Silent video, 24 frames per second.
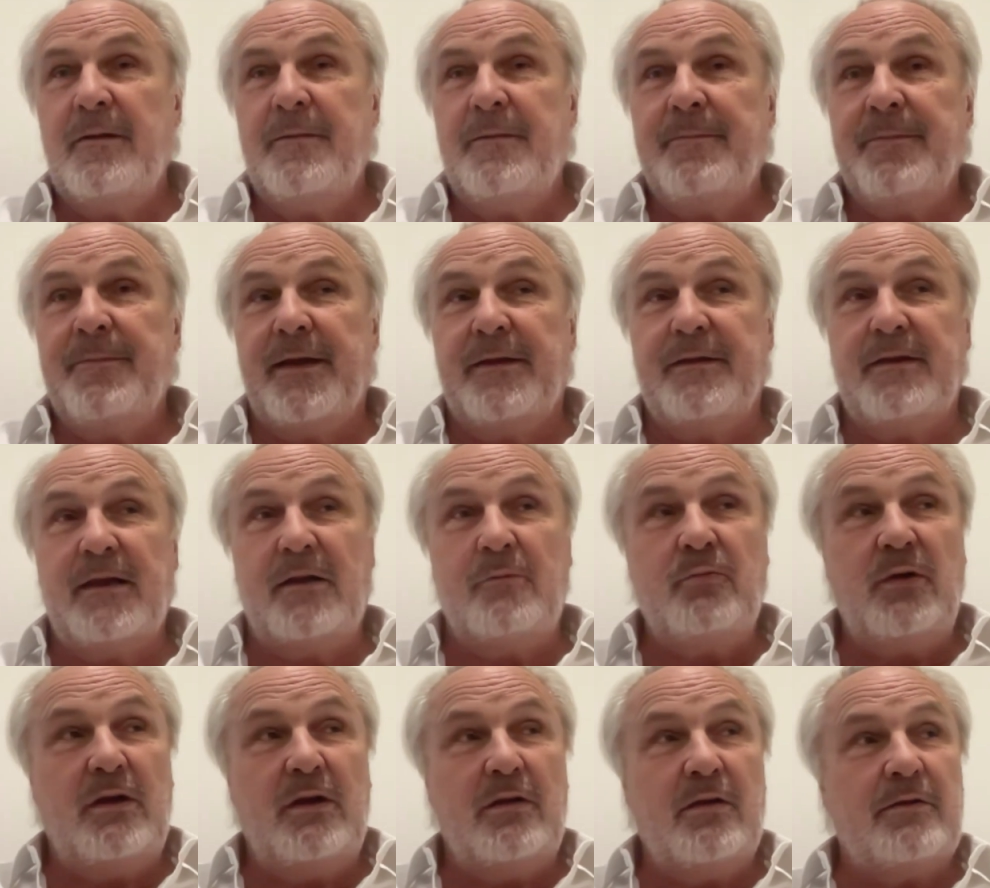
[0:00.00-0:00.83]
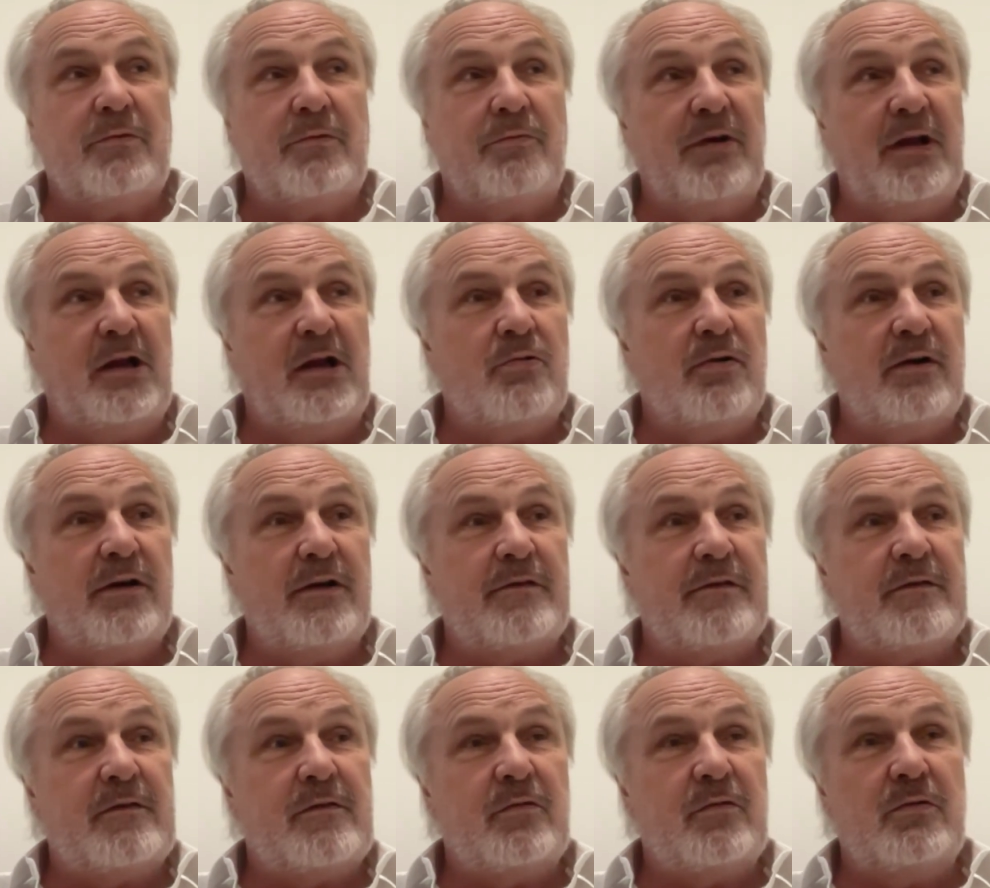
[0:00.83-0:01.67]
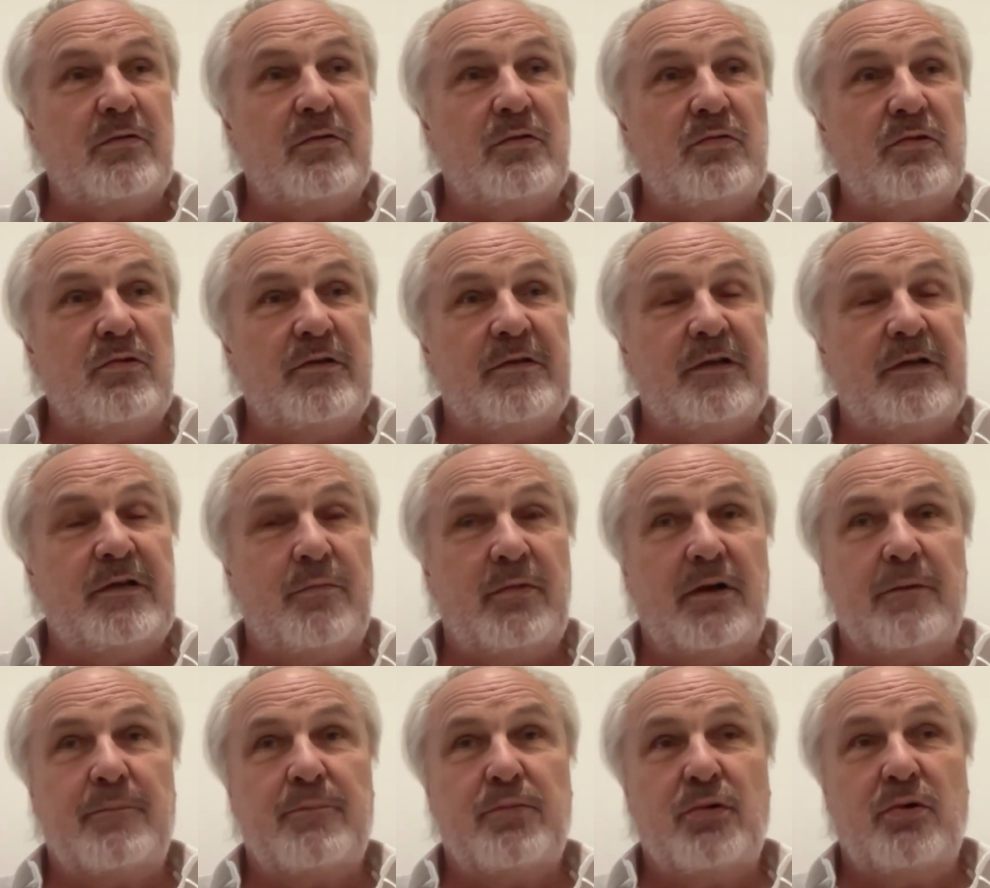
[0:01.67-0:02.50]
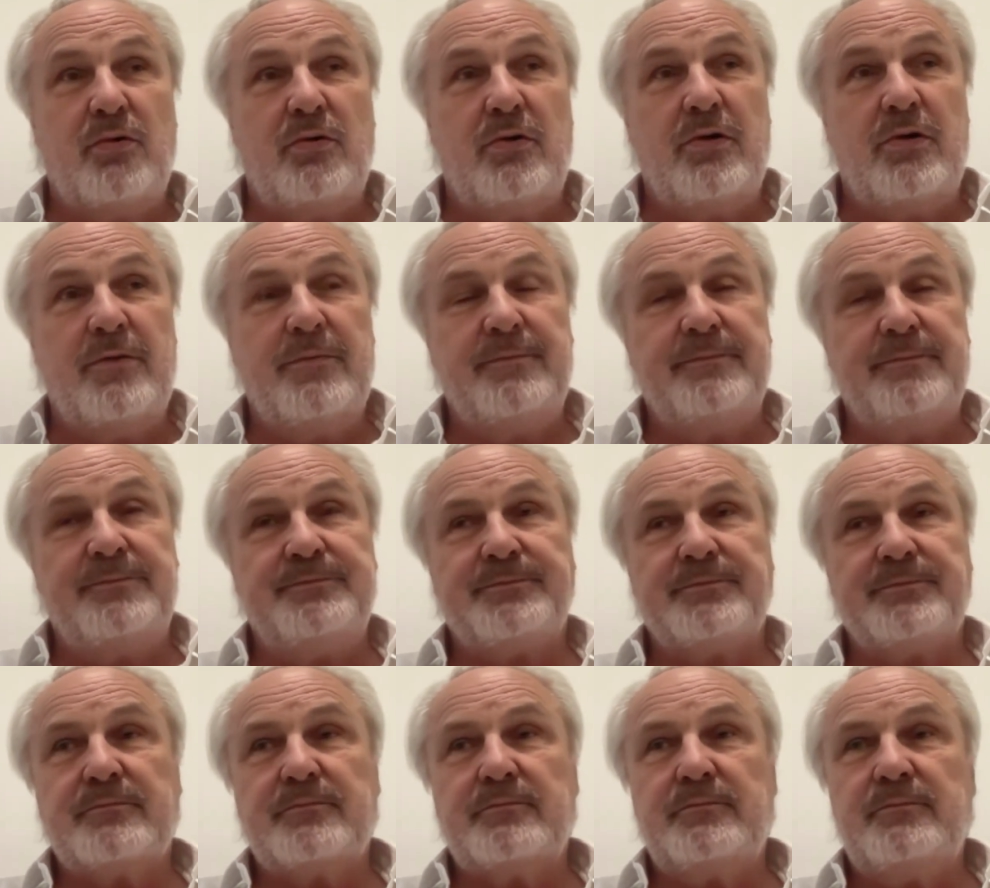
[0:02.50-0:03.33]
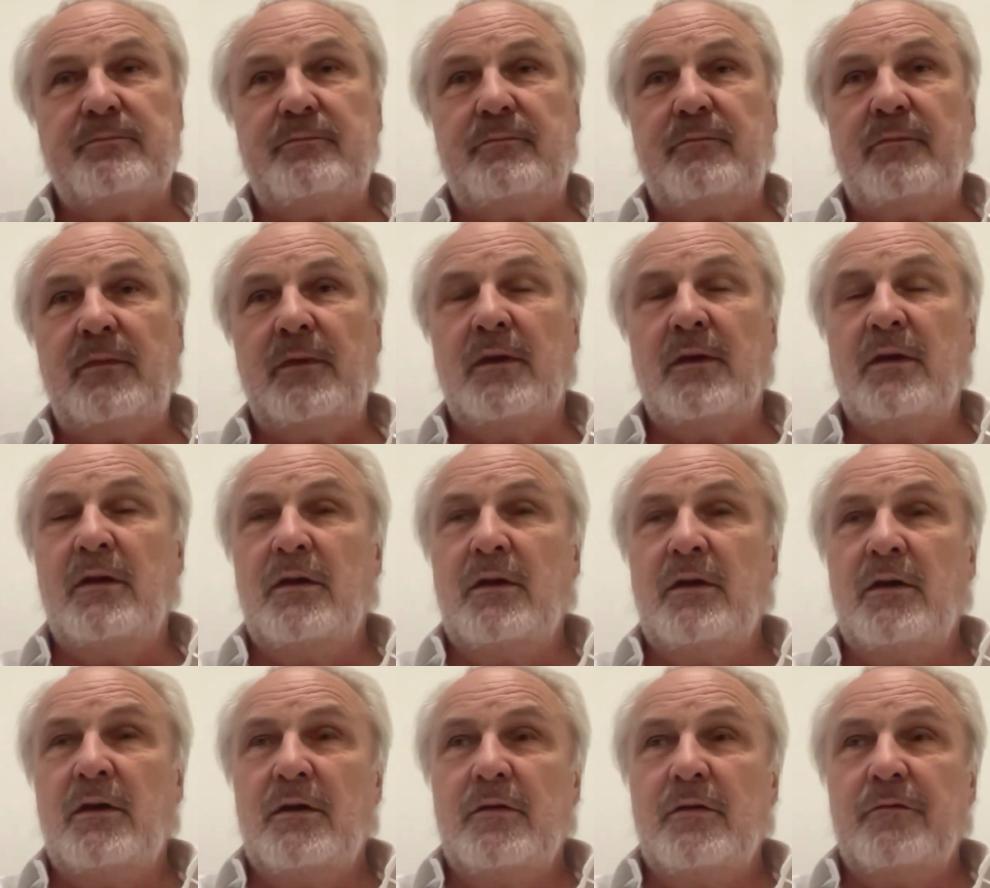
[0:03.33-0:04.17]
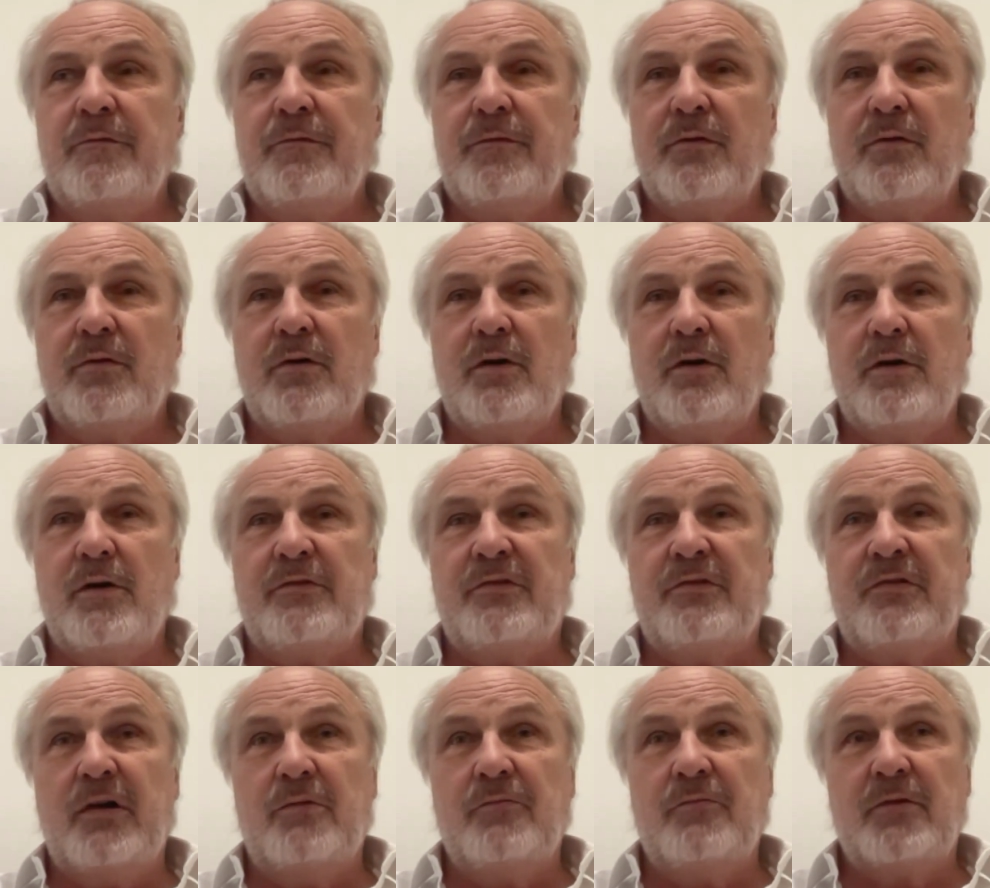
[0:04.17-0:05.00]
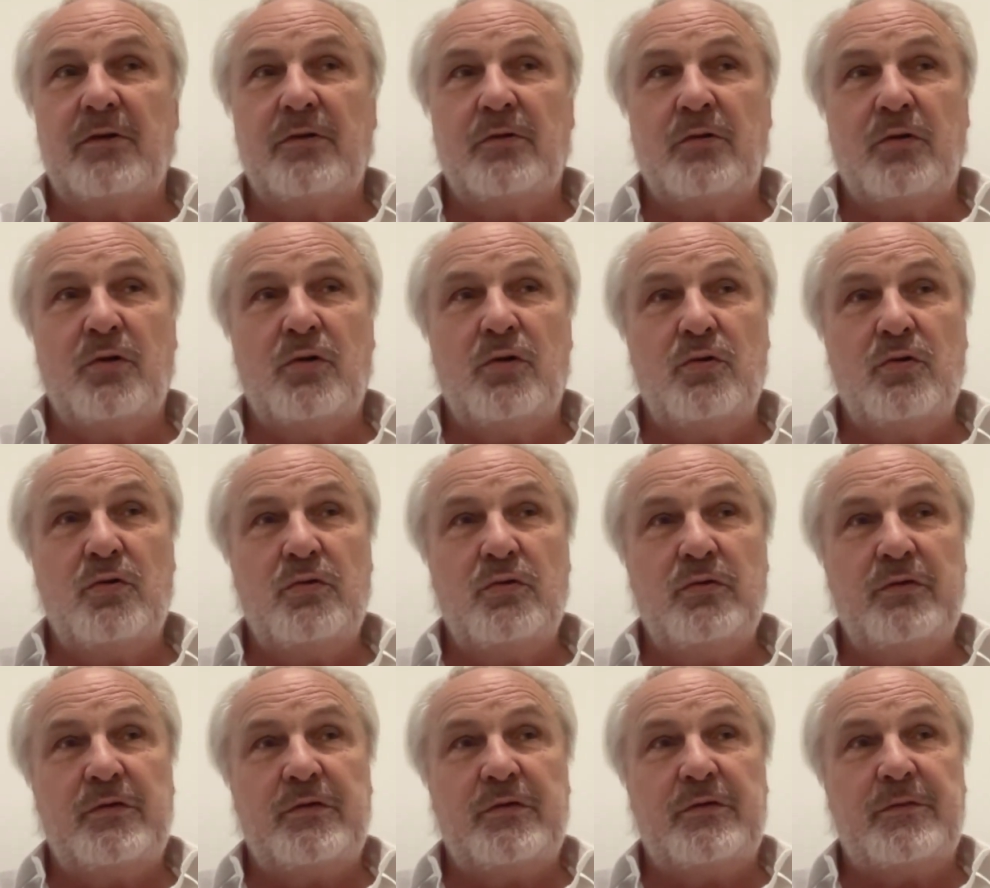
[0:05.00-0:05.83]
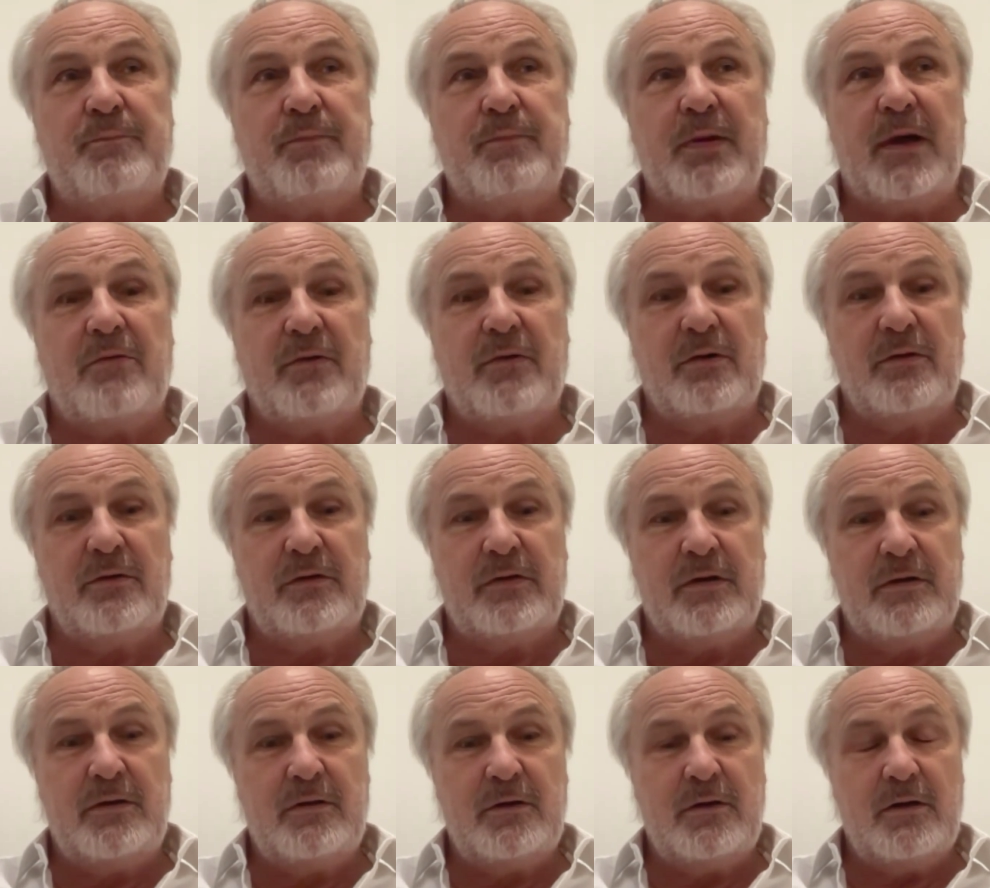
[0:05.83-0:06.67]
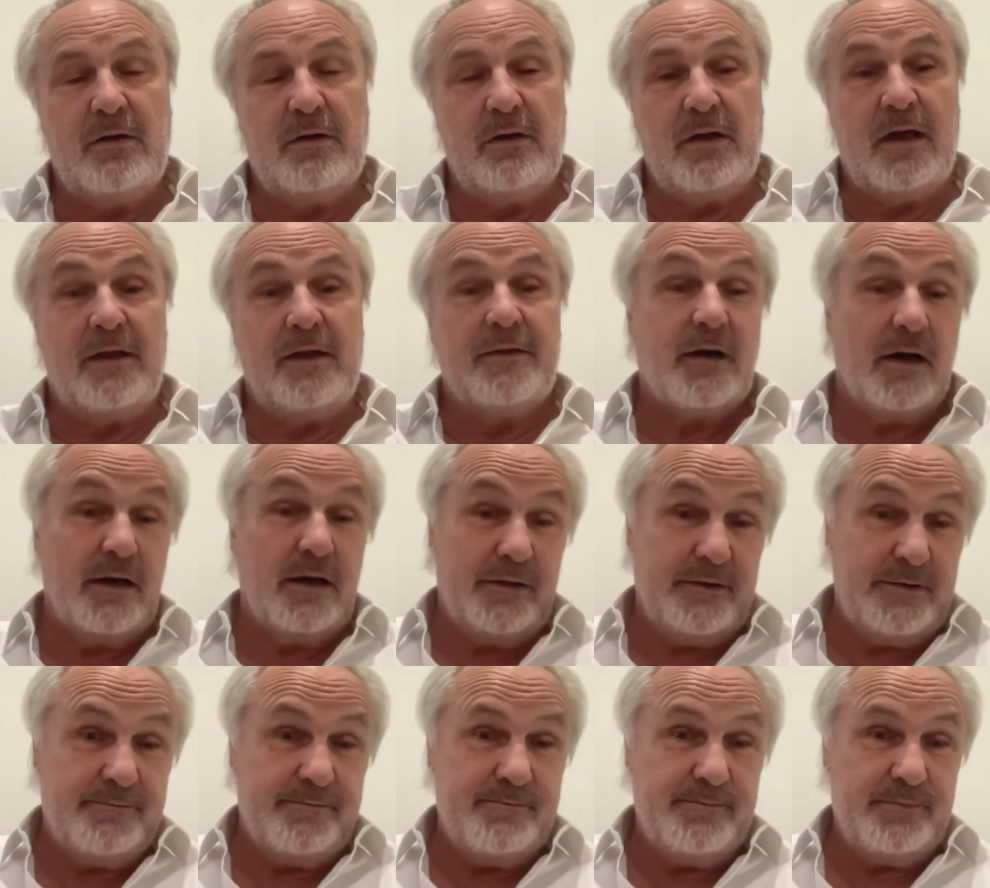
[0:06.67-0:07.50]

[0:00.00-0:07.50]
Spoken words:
And then we got a request to do a similar book for children whose parent had died.